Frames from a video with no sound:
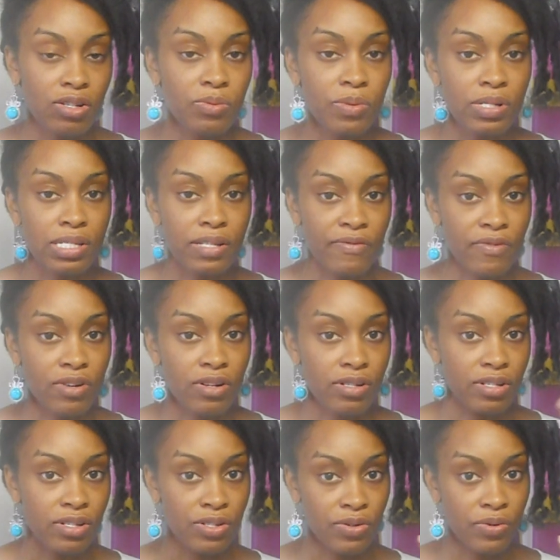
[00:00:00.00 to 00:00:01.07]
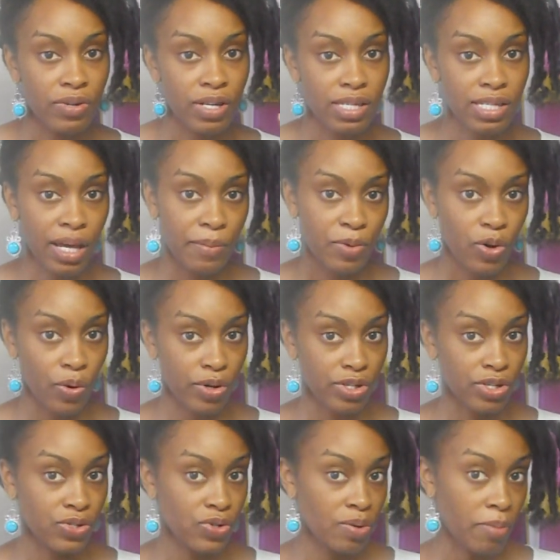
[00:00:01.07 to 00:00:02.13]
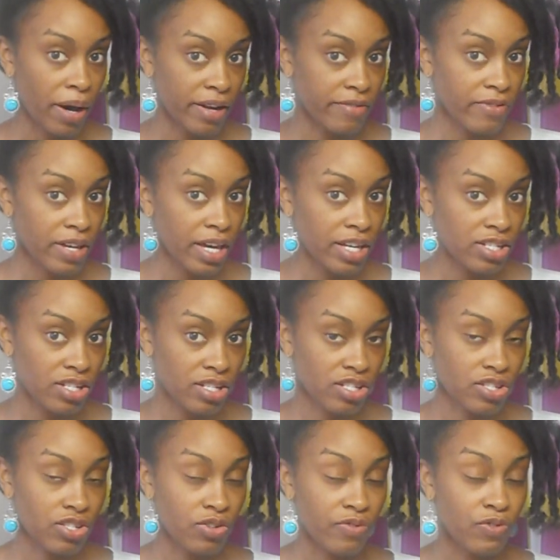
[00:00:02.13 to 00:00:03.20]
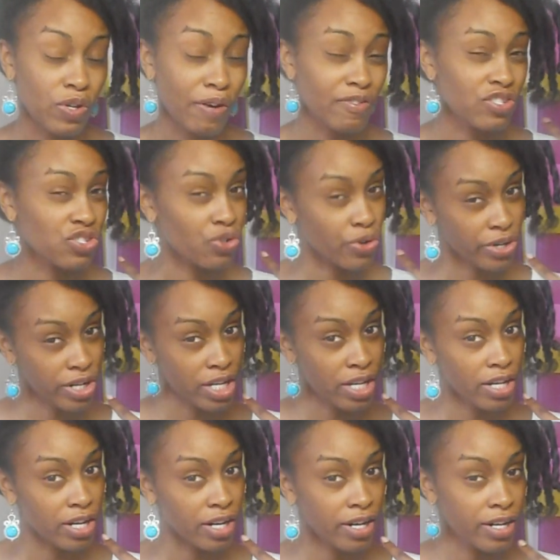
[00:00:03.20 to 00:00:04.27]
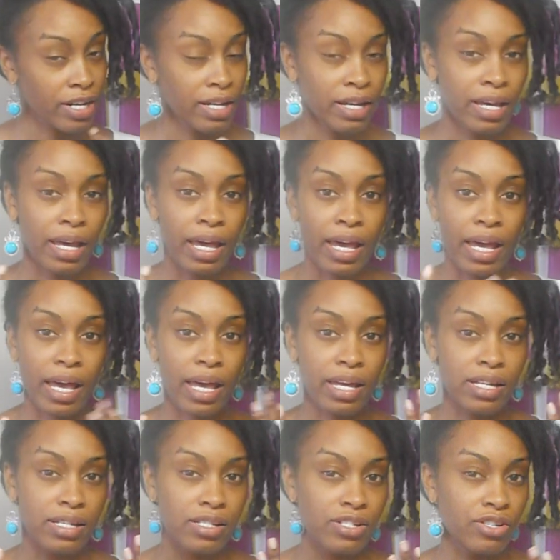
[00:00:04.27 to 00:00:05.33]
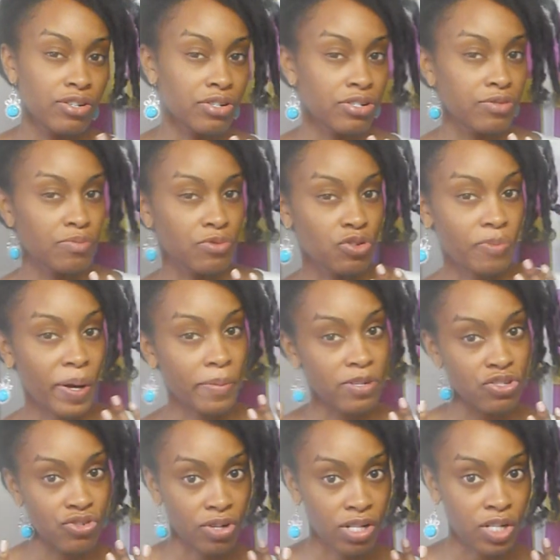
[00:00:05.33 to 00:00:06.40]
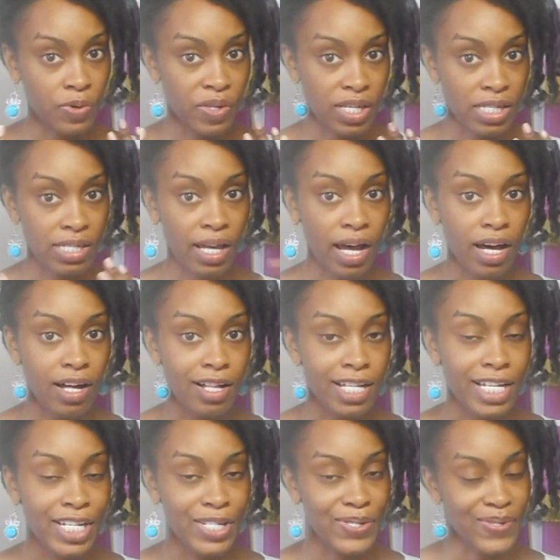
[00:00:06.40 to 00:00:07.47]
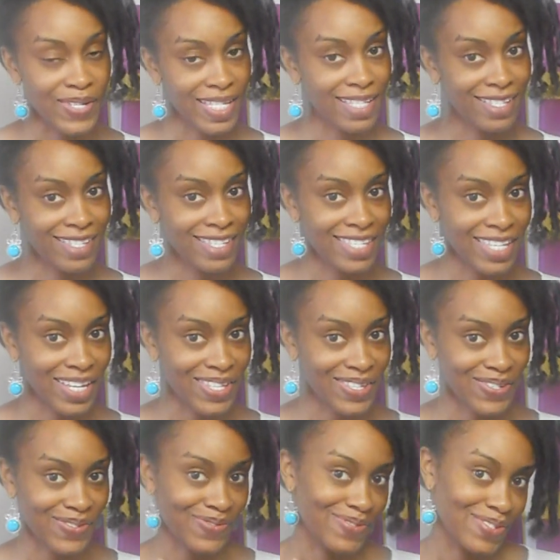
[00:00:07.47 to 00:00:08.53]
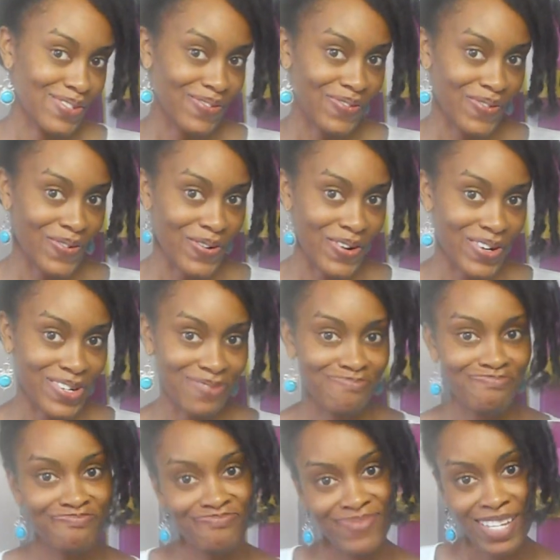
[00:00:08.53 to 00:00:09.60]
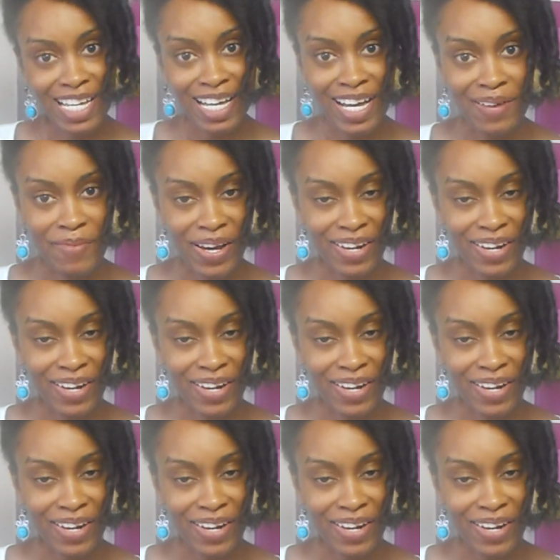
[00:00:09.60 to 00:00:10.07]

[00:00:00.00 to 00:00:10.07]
little bit difficult to do this, I'm going to do a modification. So if you have shorter hair and you might be struggling with this style, you can stay tuned for a